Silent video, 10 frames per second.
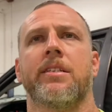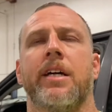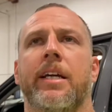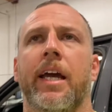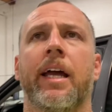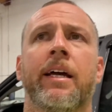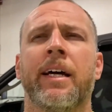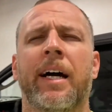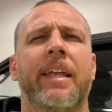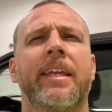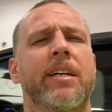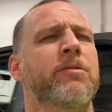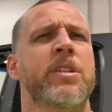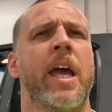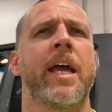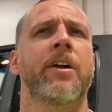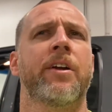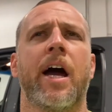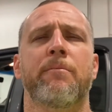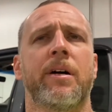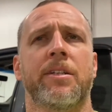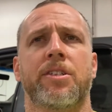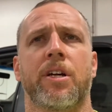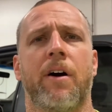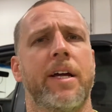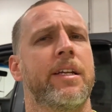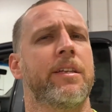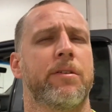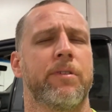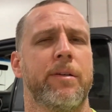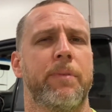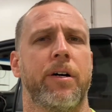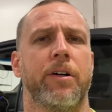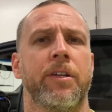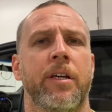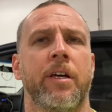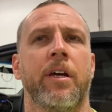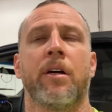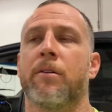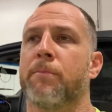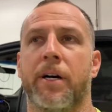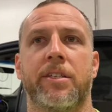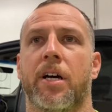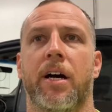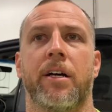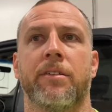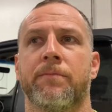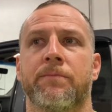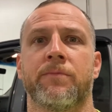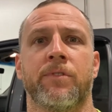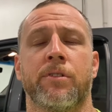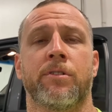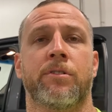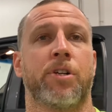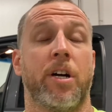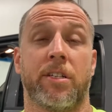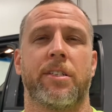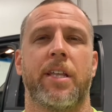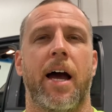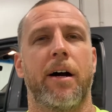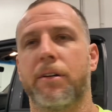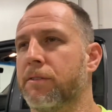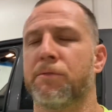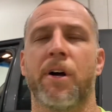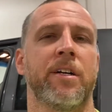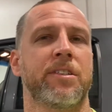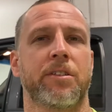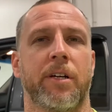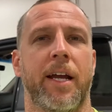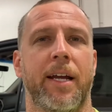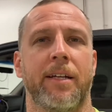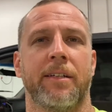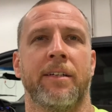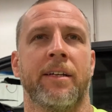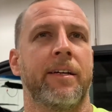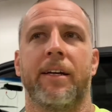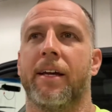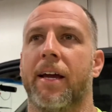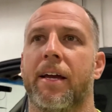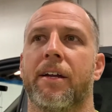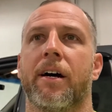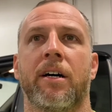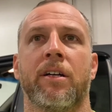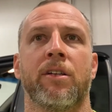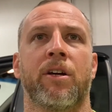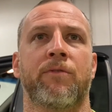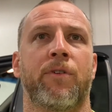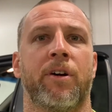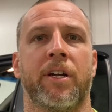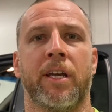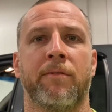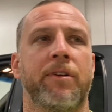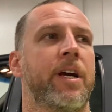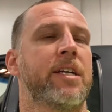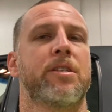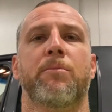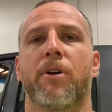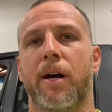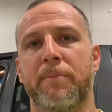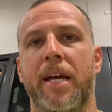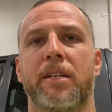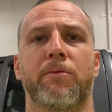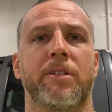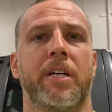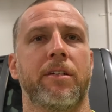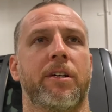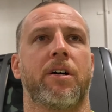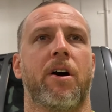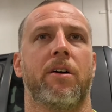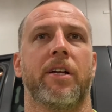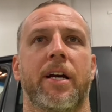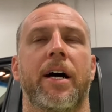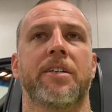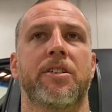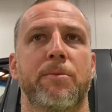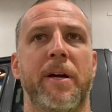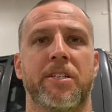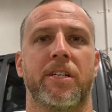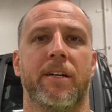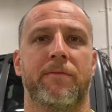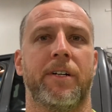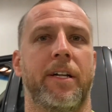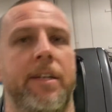like, I think it was 8 or 9 months ago I did the rebuild, but truck's stout, runs great, and look forward to giving you guys some more updates once I do the Carly suspension lift on it.